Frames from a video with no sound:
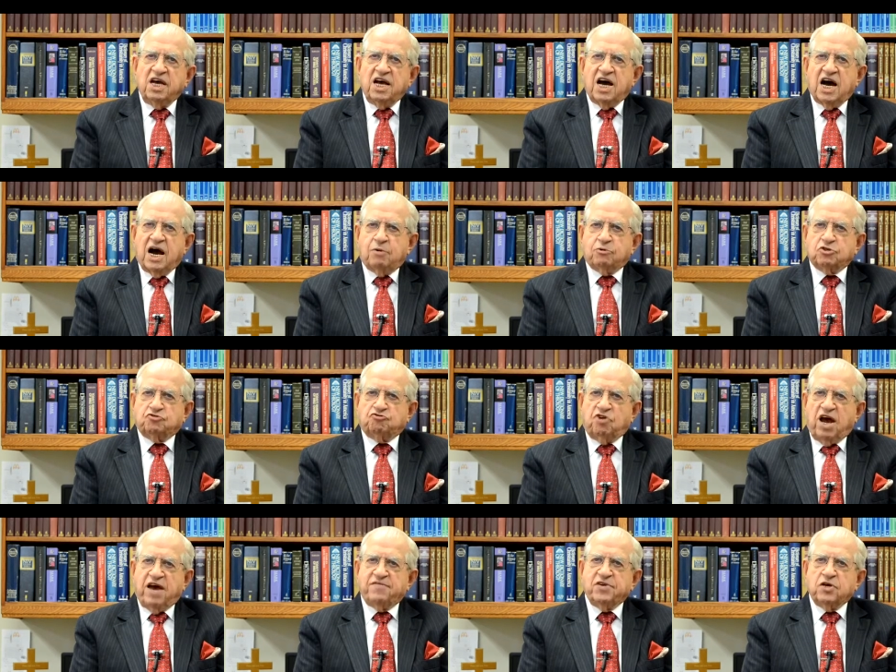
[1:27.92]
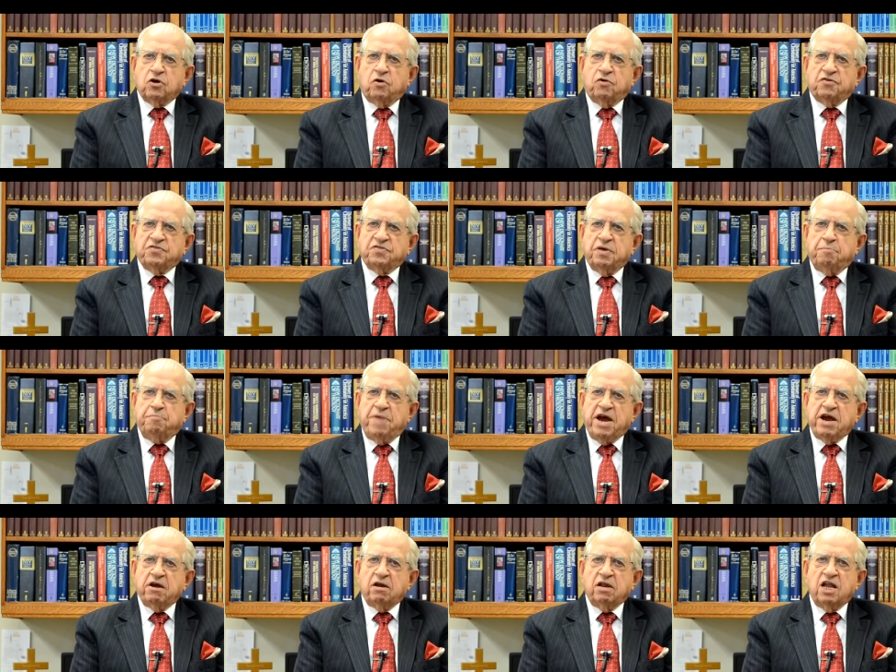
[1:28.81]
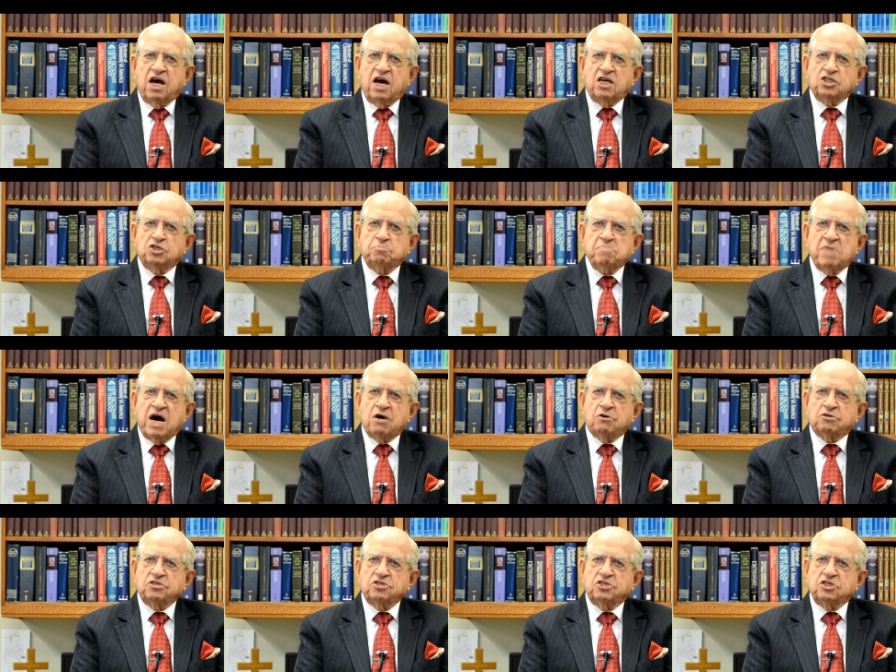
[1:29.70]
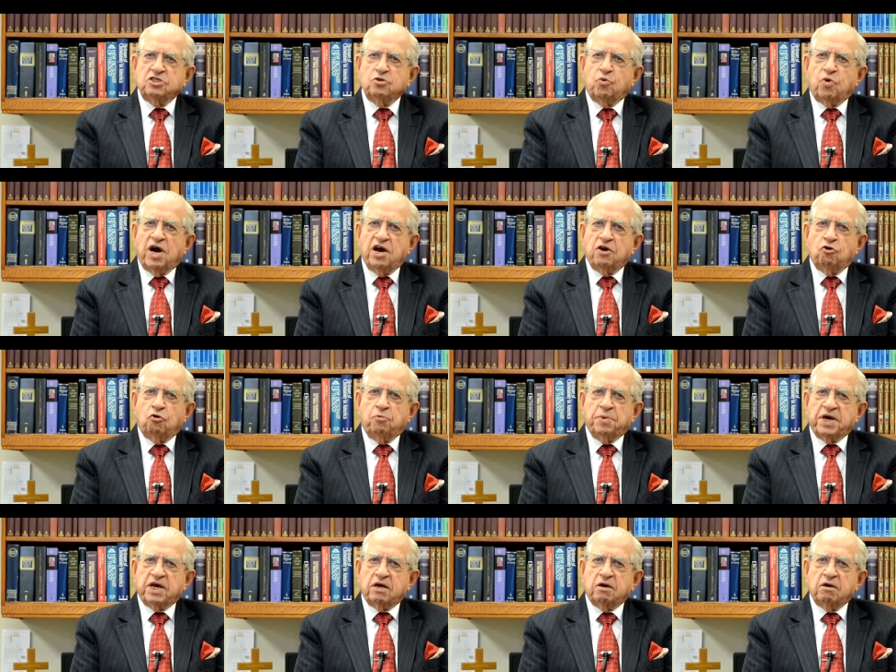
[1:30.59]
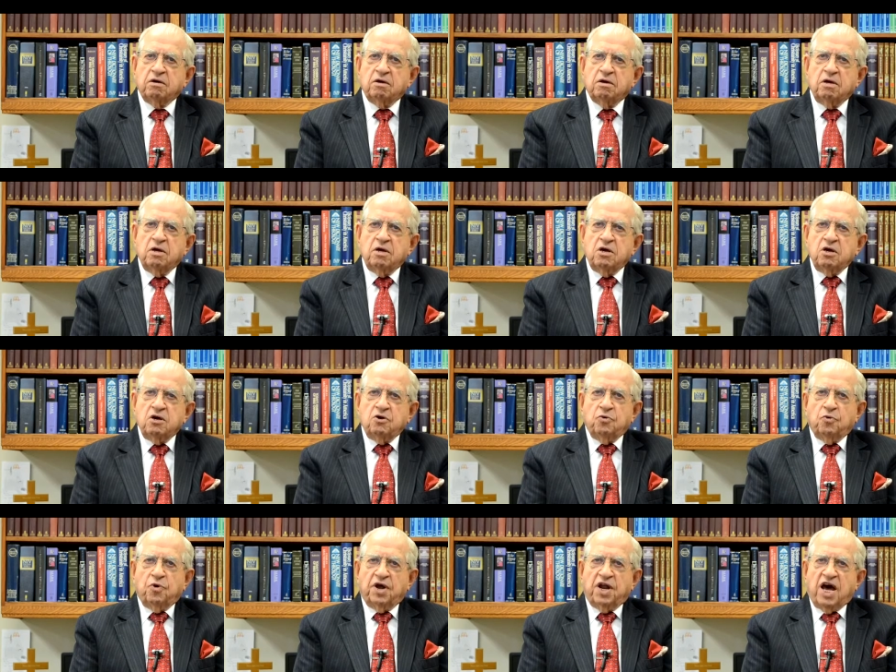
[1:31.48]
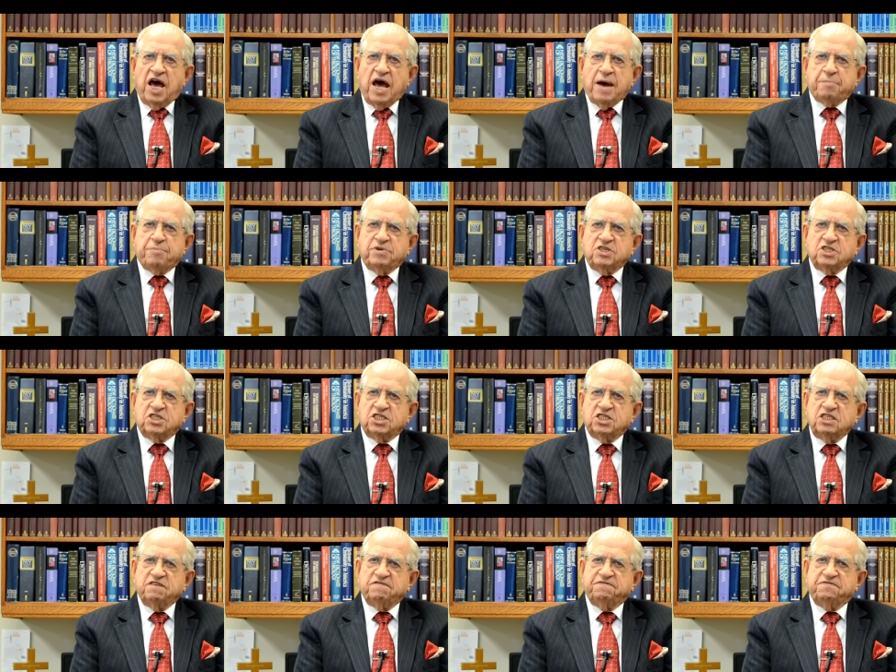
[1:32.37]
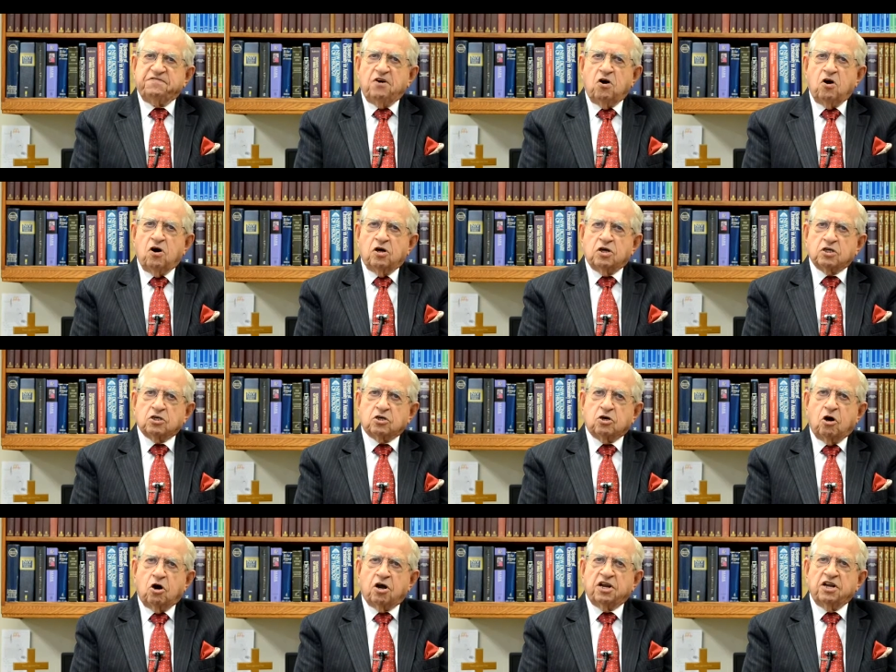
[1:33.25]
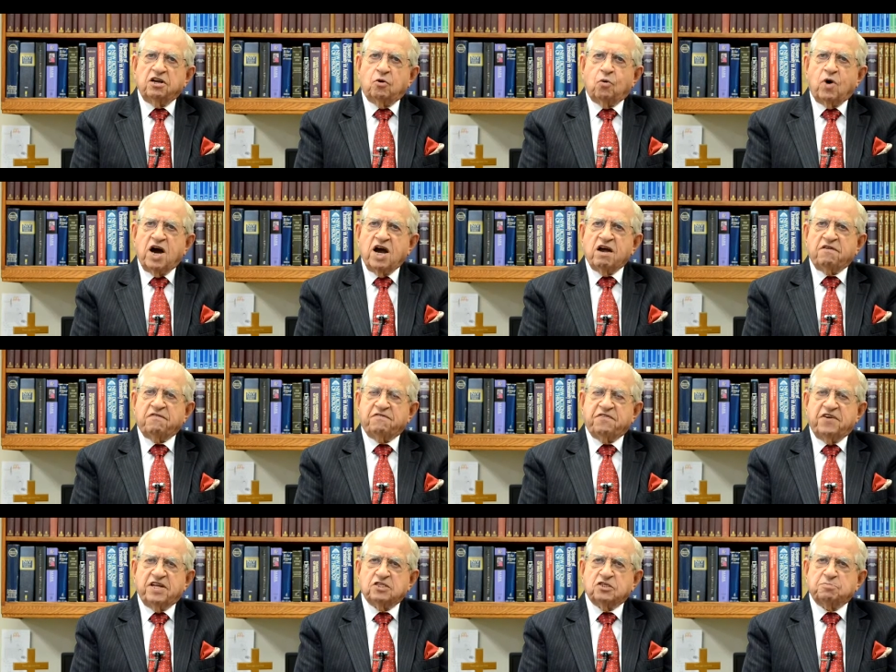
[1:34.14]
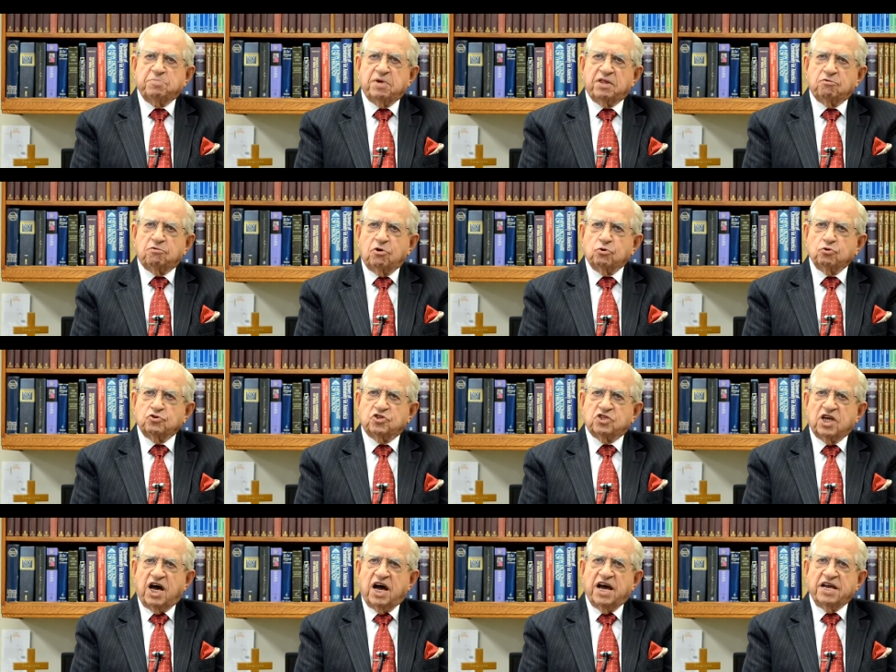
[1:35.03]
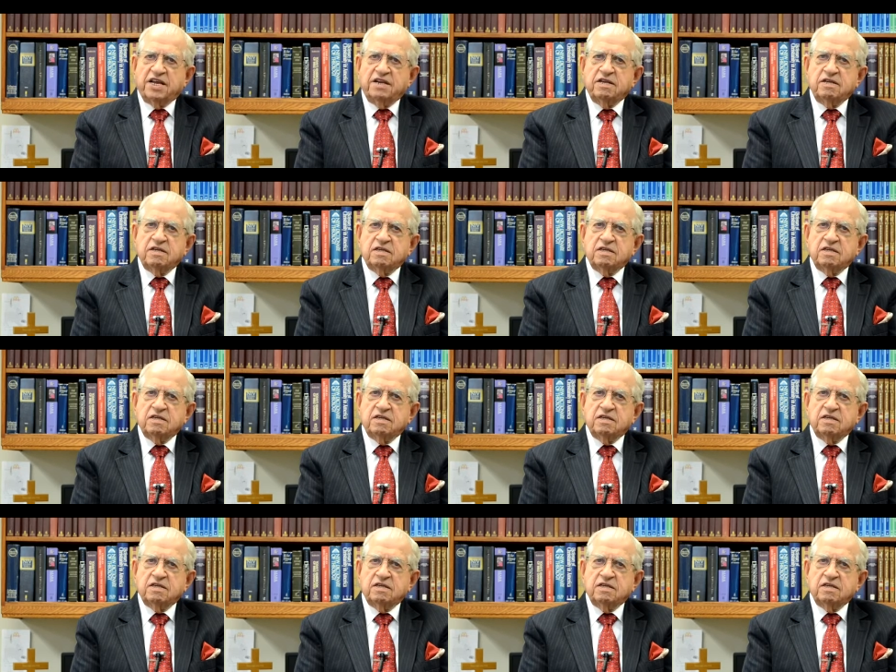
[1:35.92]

I was driving over the Bear Lodge Mountains in Wyoming when I happened to see a fawn caught in a wire fence by the roadside.